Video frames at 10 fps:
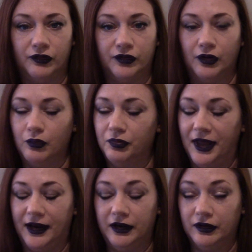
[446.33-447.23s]
So
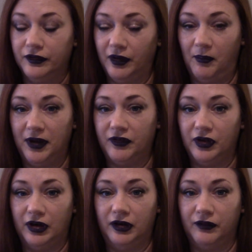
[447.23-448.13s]
that is
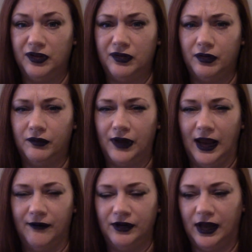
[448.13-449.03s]
amazing in and of itself. I
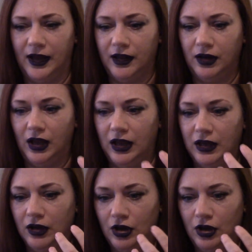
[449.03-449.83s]
haven't had a